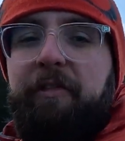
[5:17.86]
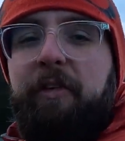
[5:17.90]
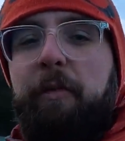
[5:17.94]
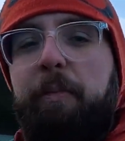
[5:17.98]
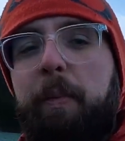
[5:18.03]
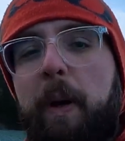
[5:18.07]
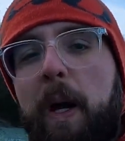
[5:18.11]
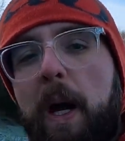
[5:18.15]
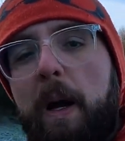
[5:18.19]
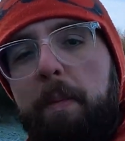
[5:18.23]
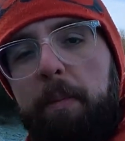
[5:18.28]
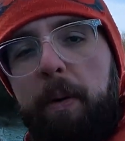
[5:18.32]
for
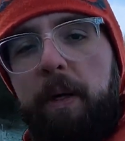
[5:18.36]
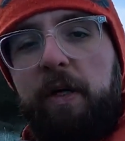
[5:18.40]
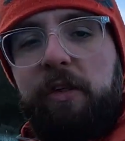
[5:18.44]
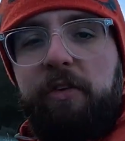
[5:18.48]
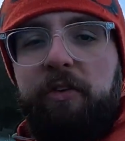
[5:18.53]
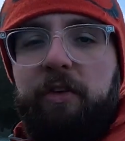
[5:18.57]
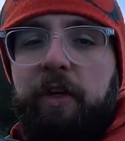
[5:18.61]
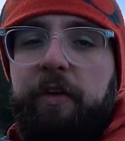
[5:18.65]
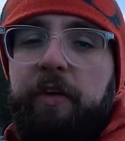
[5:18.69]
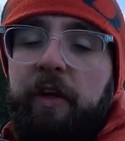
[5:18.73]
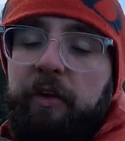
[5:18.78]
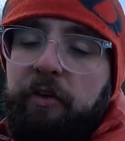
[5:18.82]

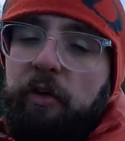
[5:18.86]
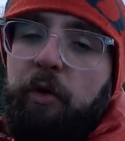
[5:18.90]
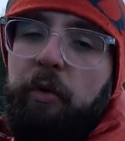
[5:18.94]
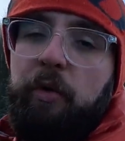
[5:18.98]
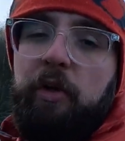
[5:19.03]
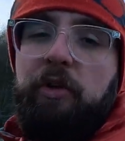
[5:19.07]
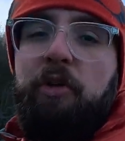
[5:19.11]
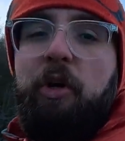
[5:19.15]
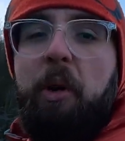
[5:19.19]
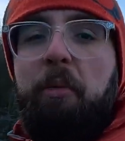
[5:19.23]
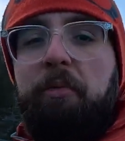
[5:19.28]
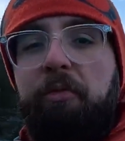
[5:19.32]
purpose and they do
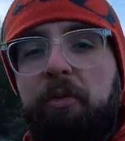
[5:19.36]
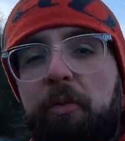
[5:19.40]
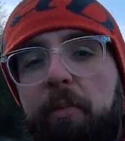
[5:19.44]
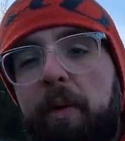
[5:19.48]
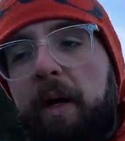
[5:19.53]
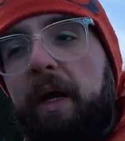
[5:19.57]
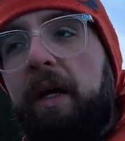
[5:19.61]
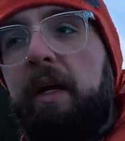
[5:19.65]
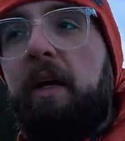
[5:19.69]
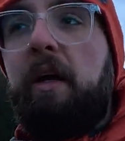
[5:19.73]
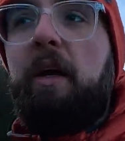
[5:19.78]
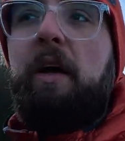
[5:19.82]
the job for
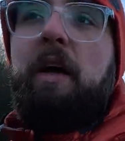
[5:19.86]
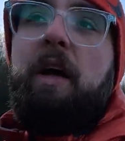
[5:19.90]
me.